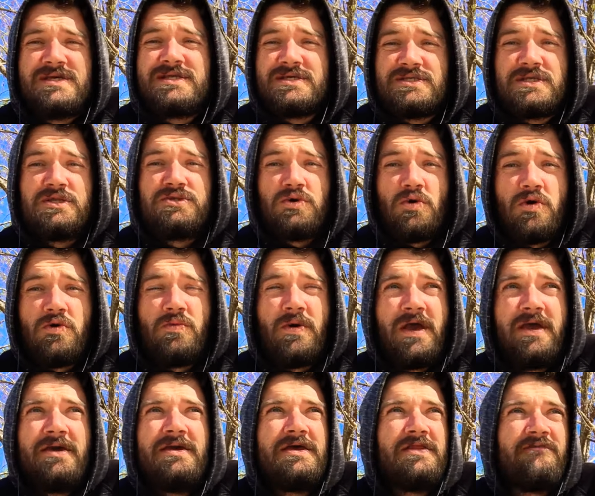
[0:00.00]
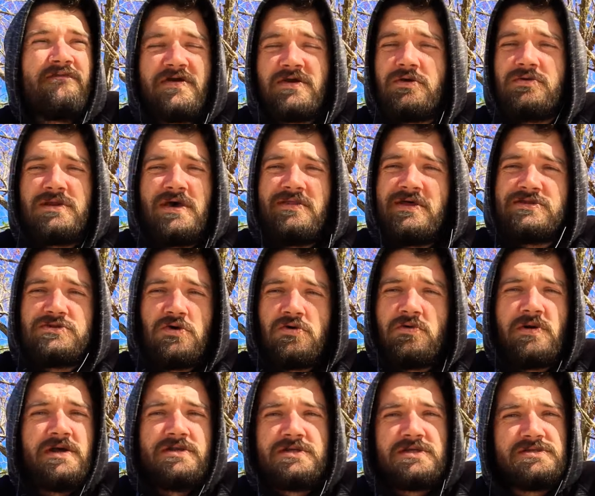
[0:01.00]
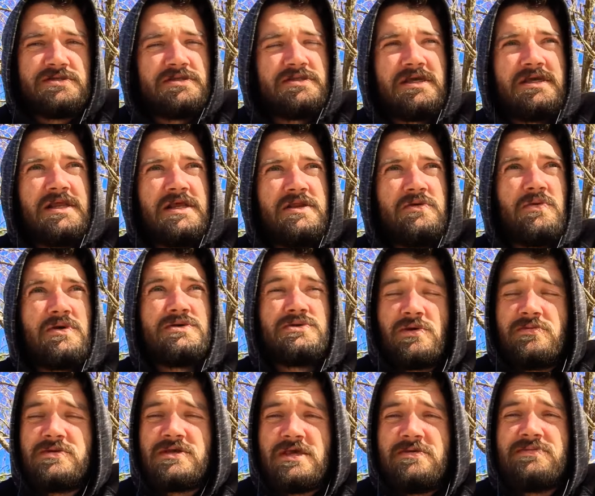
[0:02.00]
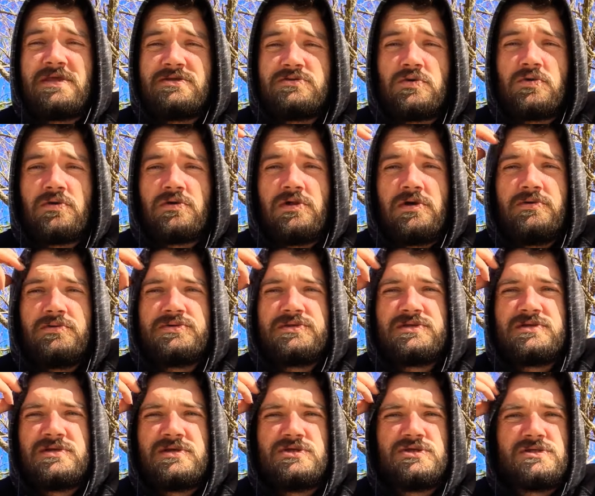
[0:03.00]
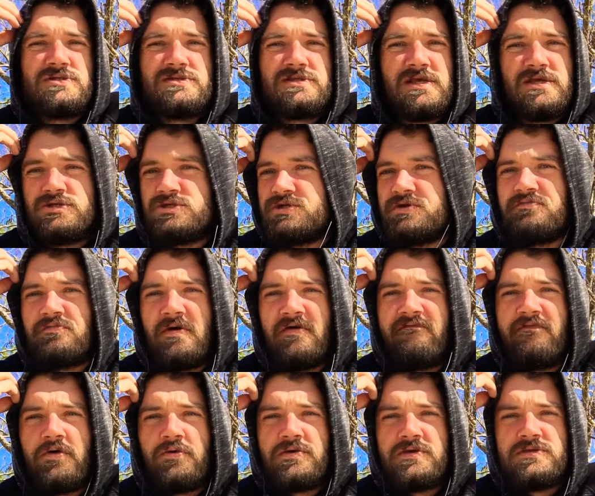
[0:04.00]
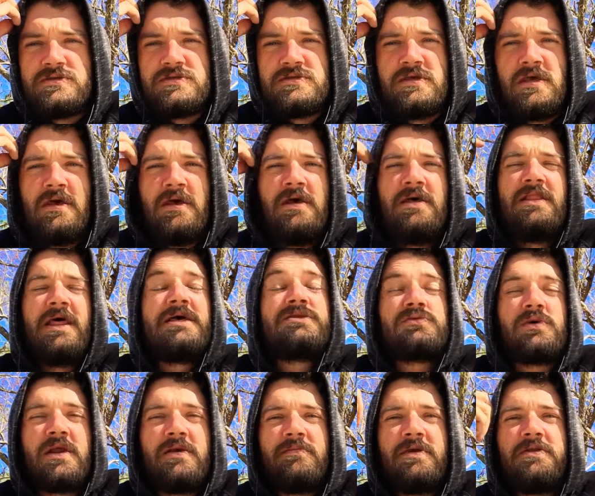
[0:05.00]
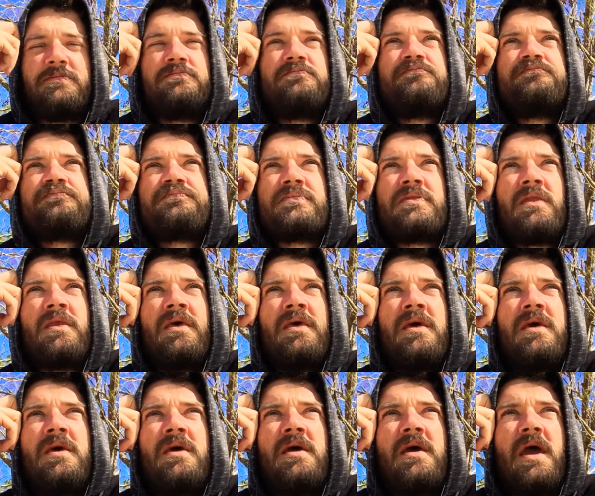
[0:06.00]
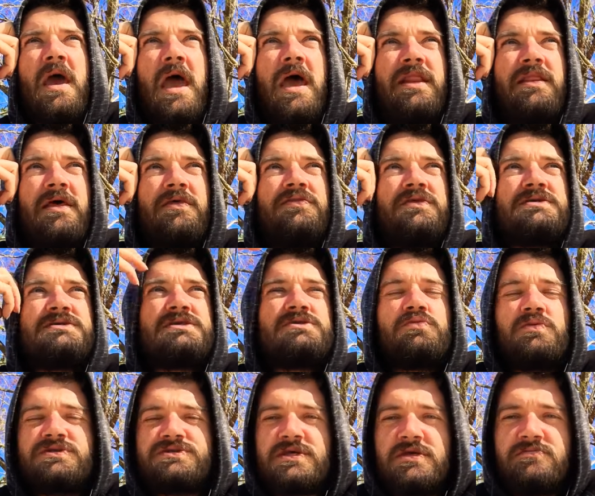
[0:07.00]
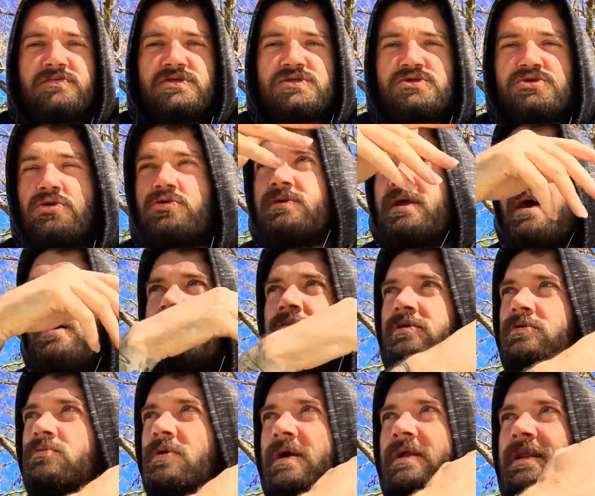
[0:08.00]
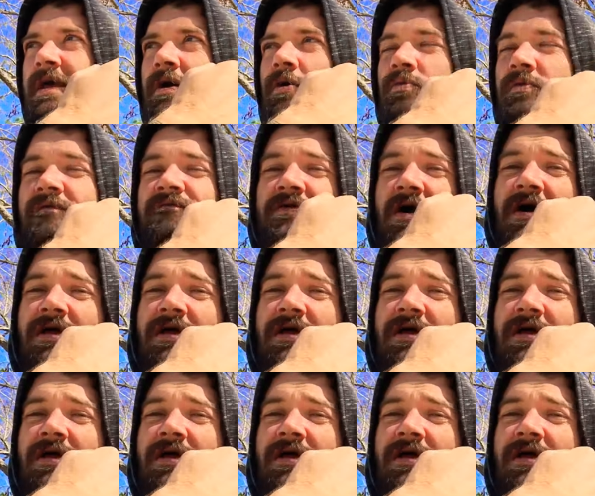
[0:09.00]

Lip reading: it as a doorway, and if I go down that doorway, it doesn't lead anywhere. So I'm going to keep that door closed and shift my focus. That's what I mean. And this is what's going to be strewn out right now. We've